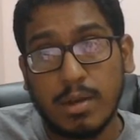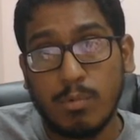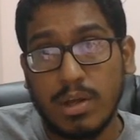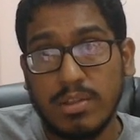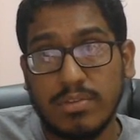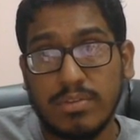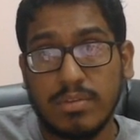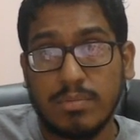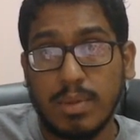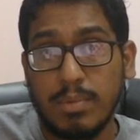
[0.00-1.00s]

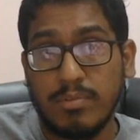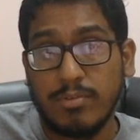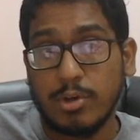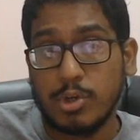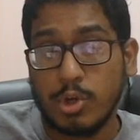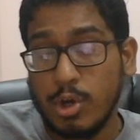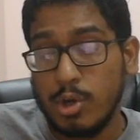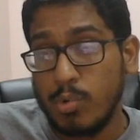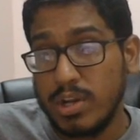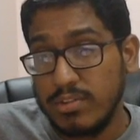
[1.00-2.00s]
once maybe if you're
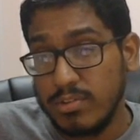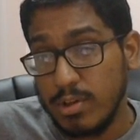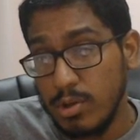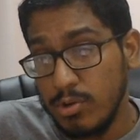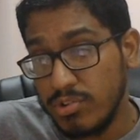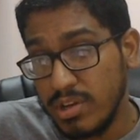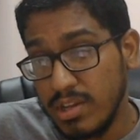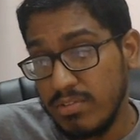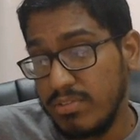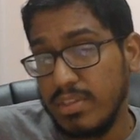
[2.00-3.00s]
sure what the solution
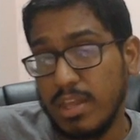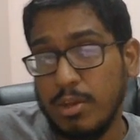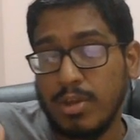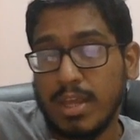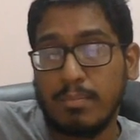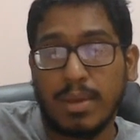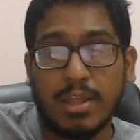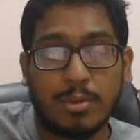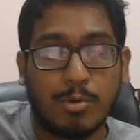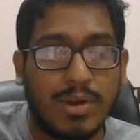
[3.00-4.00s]
is, then you can play
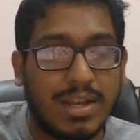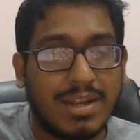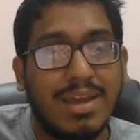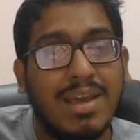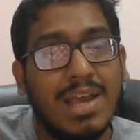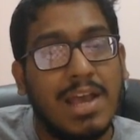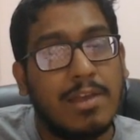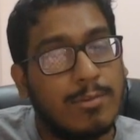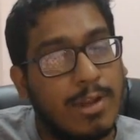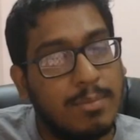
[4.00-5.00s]
through it.
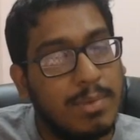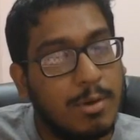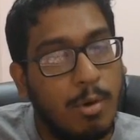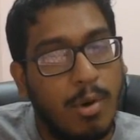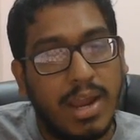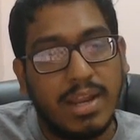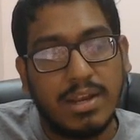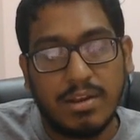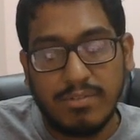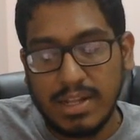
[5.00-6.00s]
So let me go ahead
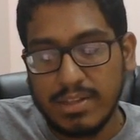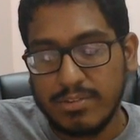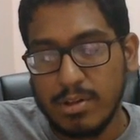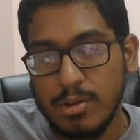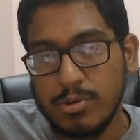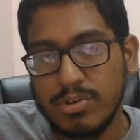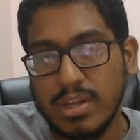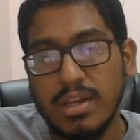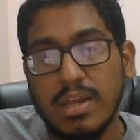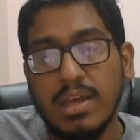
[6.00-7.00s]
and reveal the
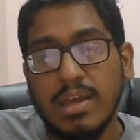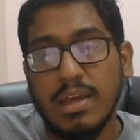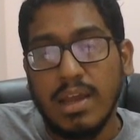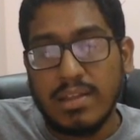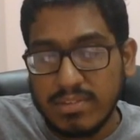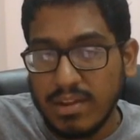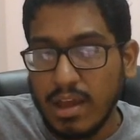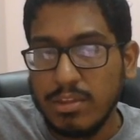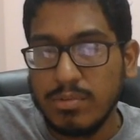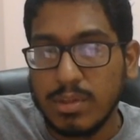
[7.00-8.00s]
solution. It
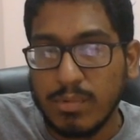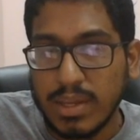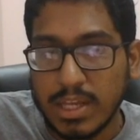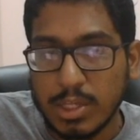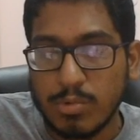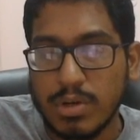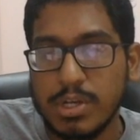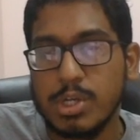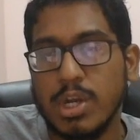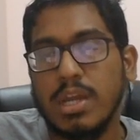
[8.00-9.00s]
starts with queen
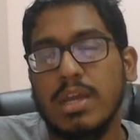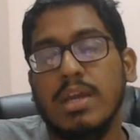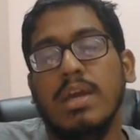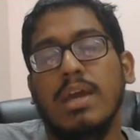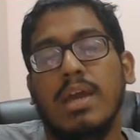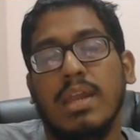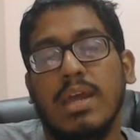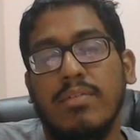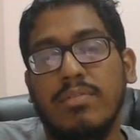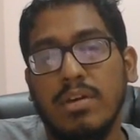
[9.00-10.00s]
h1 check, and
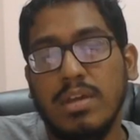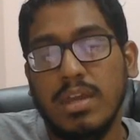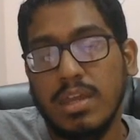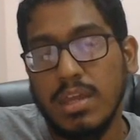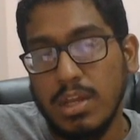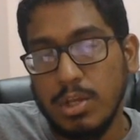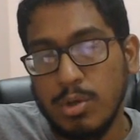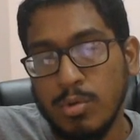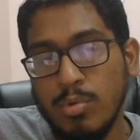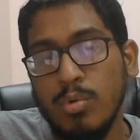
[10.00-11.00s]
after king e2,